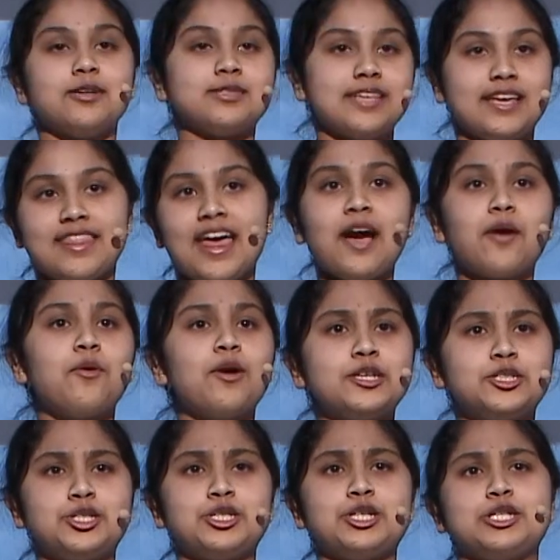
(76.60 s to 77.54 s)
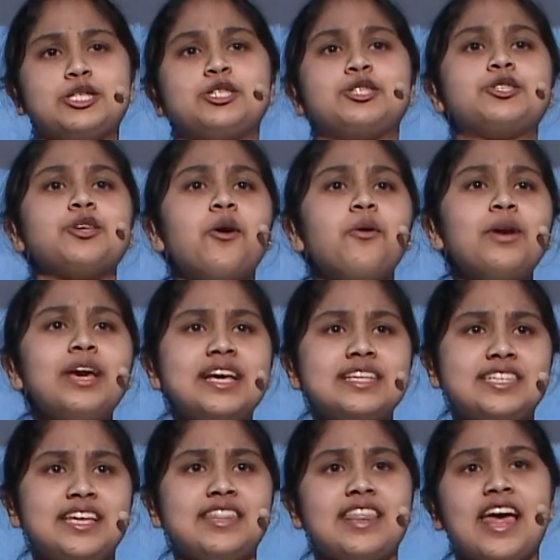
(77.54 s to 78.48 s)
I'll say that question is so
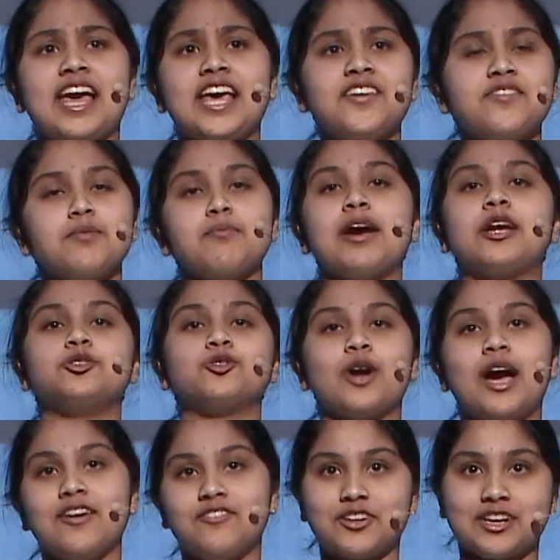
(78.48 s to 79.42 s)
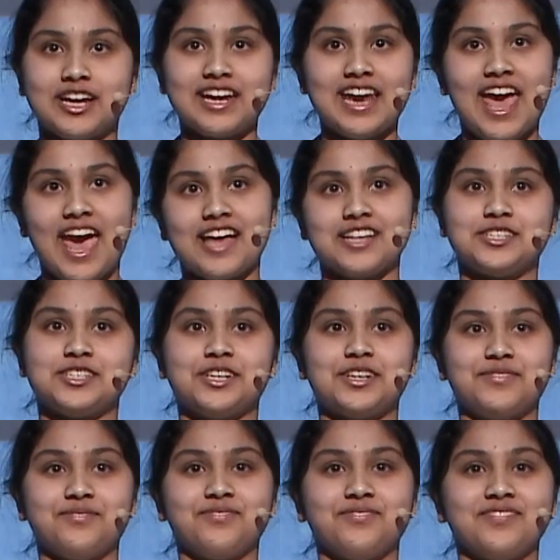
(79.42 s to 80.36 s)
easy that even my driver can
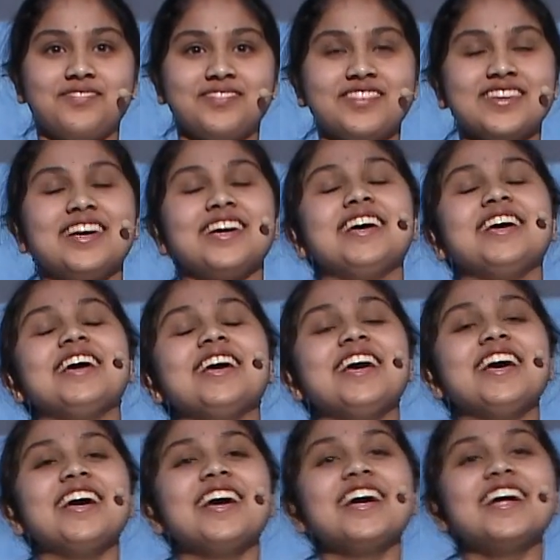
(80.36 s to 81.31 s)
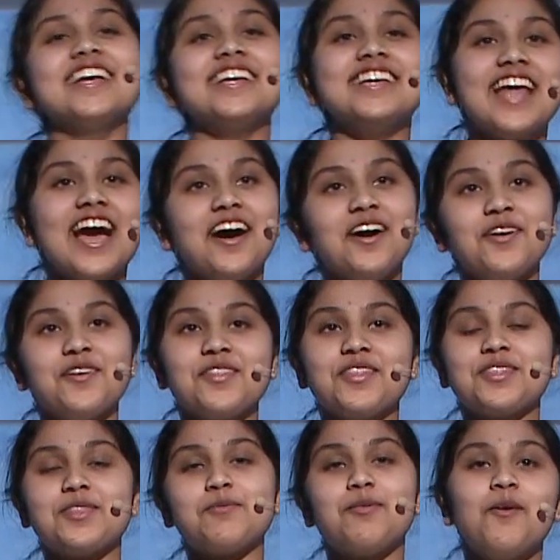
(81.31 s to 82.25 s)
answer." Now,
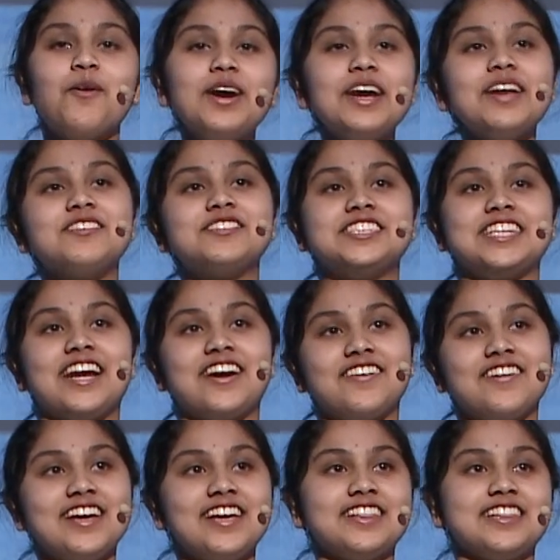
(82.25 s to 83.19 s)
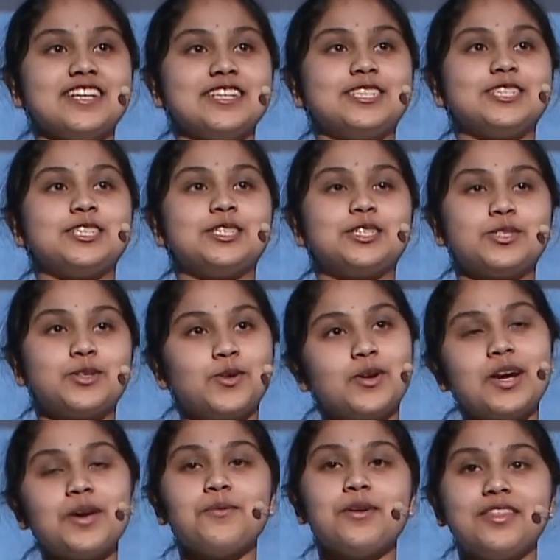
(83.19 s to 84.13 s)
the point of sharing this
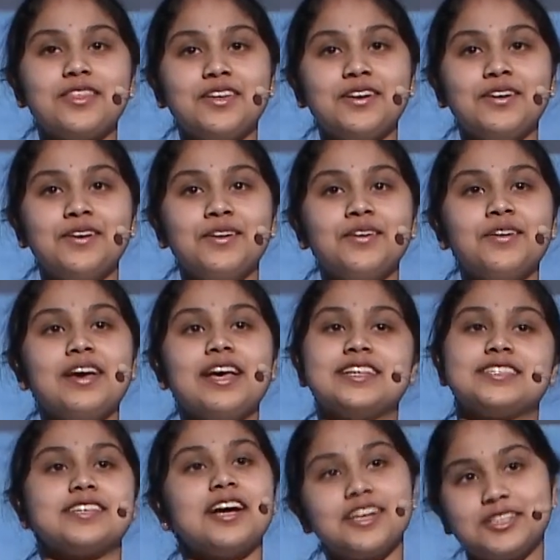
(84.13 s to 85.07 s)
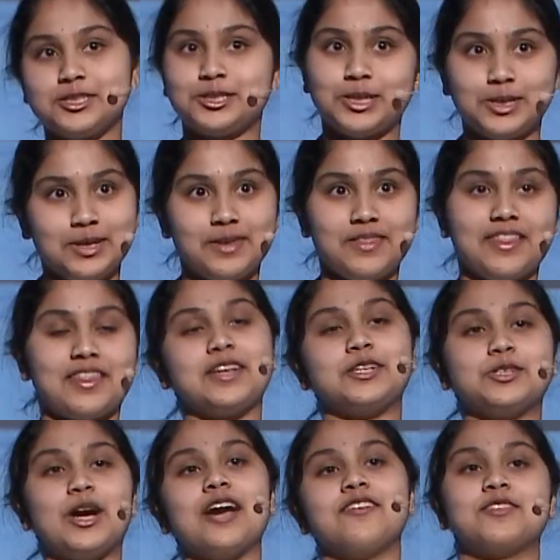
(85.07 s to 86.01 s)
story with you is not to show you that the
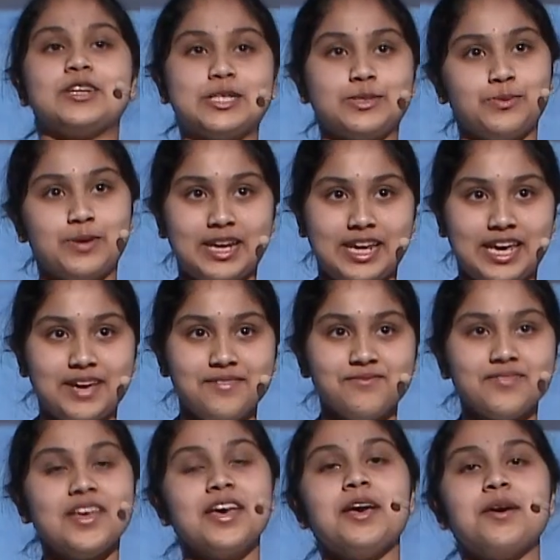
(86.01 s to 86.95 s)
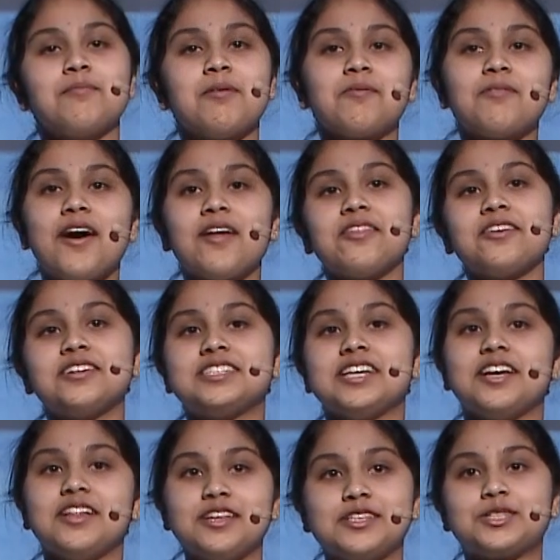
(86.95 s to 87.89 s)
driver is witty, but rather
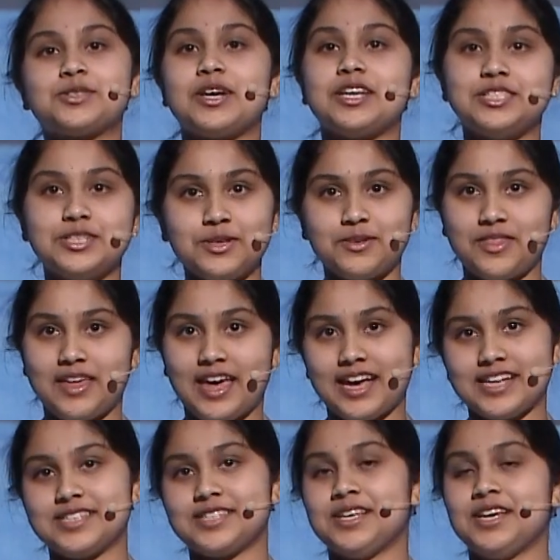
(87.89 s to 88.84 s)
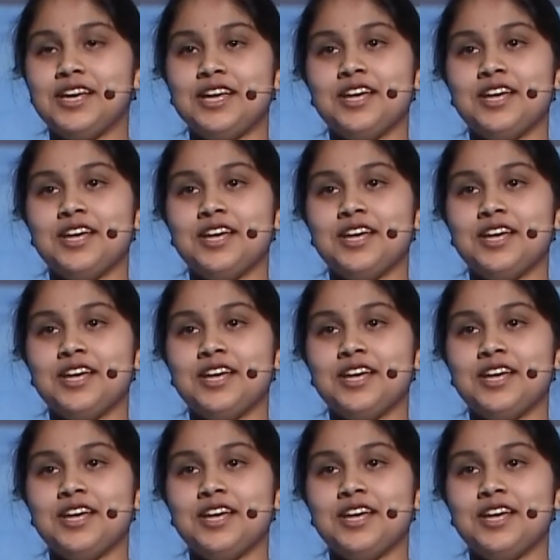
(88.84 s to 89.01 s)
to illustrate two things.